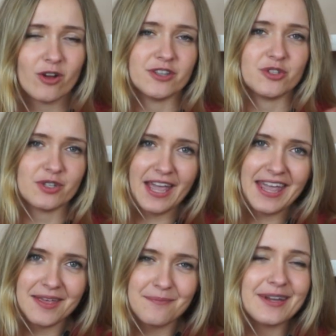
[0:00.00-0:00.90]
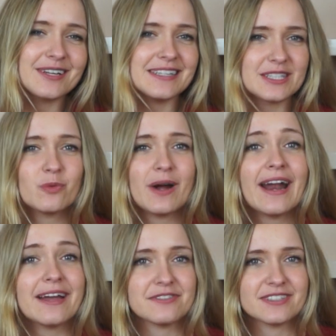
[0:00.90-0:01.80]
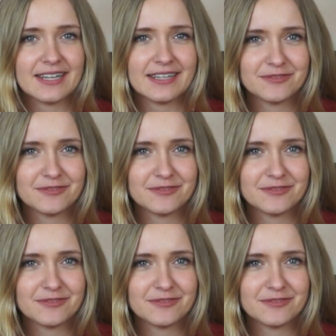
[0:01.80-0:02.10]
on the UK because that's where I have studied.